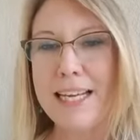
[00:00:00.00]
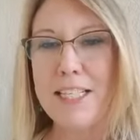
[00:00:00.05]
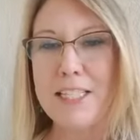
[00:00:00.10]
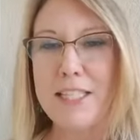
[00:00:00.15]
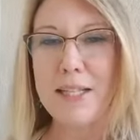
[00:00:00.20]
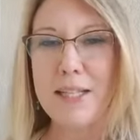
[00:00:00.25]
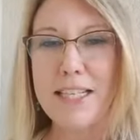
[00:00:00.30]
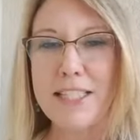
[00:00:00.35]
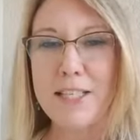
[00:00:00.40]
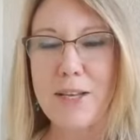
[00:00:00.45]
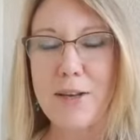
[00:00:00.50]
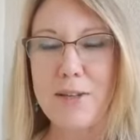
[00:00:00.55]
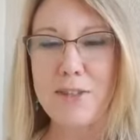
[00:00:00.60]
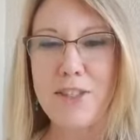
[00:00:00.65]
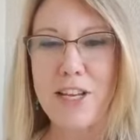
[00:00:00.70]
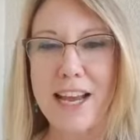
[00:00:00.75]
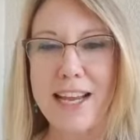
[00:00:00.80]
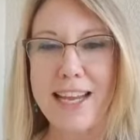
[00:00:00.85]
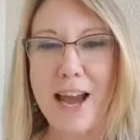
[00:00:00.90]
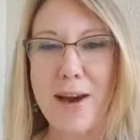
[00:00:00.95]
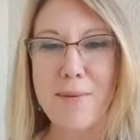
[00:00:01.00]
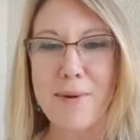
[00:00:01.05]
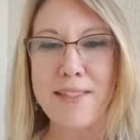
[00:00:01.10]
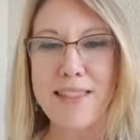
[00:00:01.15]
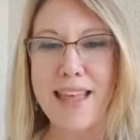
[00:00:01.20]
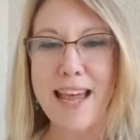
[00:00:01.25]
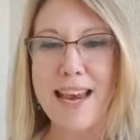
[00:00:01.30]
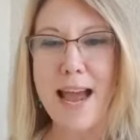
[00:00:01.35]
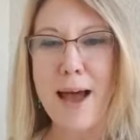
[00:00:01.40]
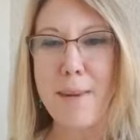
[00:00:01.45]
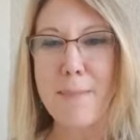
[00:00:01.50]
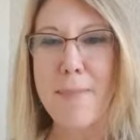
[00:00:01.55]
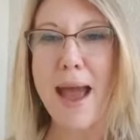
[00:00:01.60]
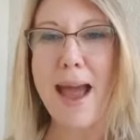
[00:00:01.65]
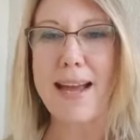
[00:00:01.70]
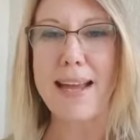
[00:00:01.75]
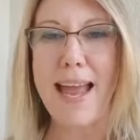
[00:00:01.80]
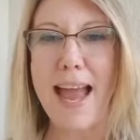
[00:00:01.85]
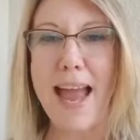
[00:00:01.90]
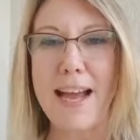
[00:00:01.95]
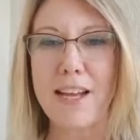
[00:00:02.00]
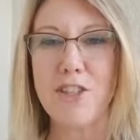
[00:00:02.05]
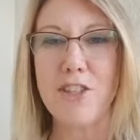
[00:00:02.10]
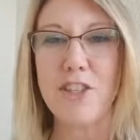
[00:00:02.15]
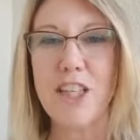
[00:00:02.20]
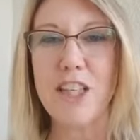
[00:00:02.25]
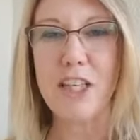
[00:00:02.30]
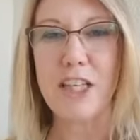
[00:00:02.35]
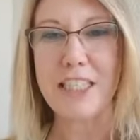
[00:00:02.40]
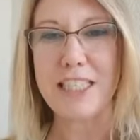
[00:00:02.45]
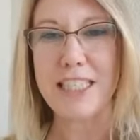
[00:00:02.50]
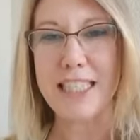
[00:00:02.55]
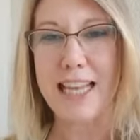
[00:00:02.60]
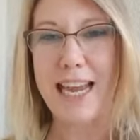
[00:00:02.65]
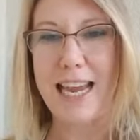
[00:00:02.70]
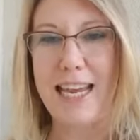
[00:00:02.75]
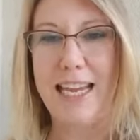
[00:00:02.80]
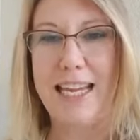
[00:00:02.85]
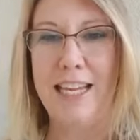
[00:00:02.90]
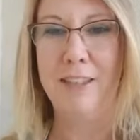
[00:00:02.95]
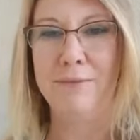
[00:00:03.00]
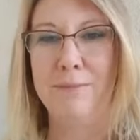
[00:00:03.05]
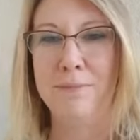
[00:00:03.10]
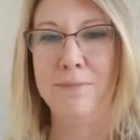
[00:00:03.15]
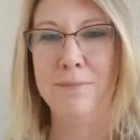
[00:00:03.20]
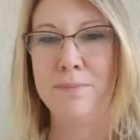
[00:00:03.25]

So let's go check out what that out back actually looks like.